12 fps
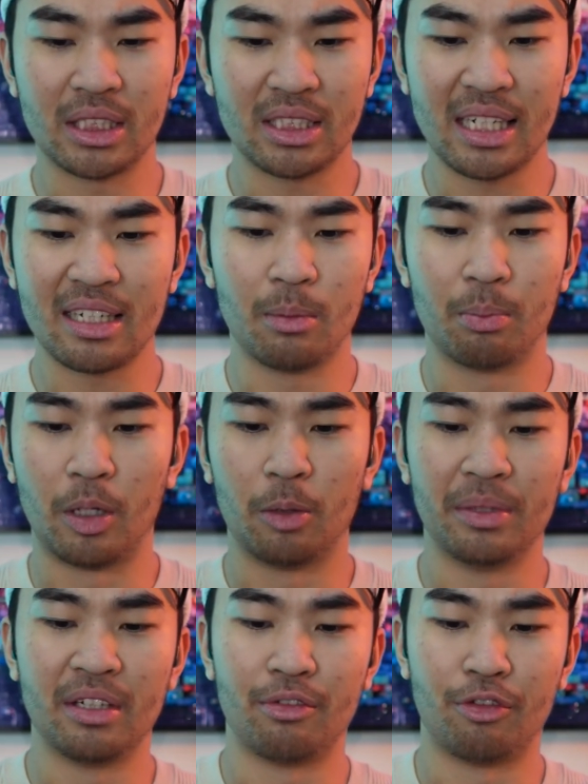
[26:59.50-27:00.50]
just like a
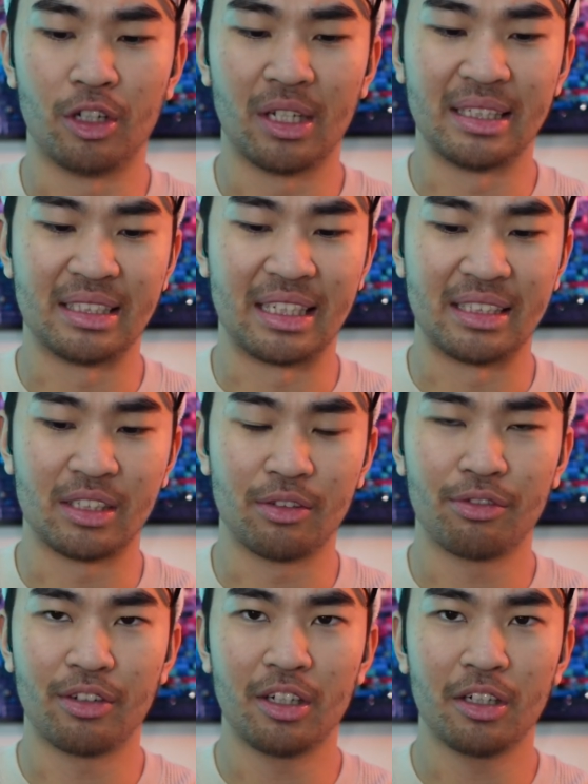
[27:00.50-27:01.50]
moment of realization
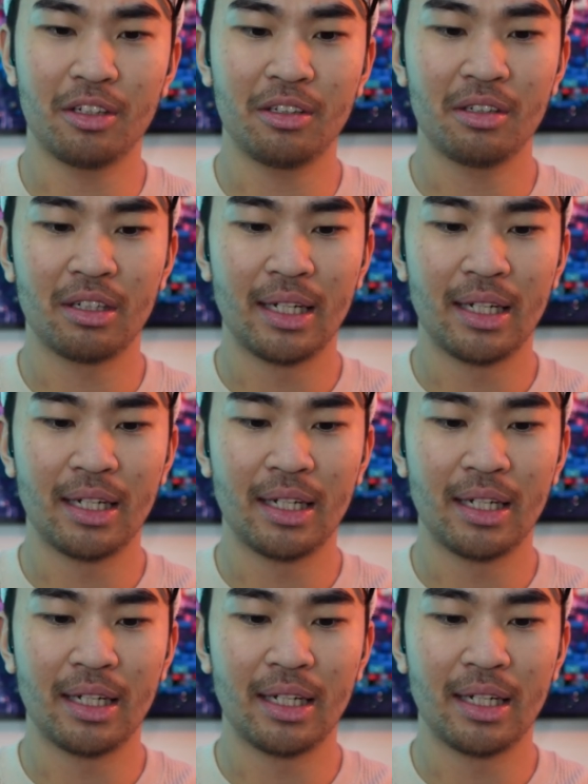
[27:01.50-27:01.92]
for her.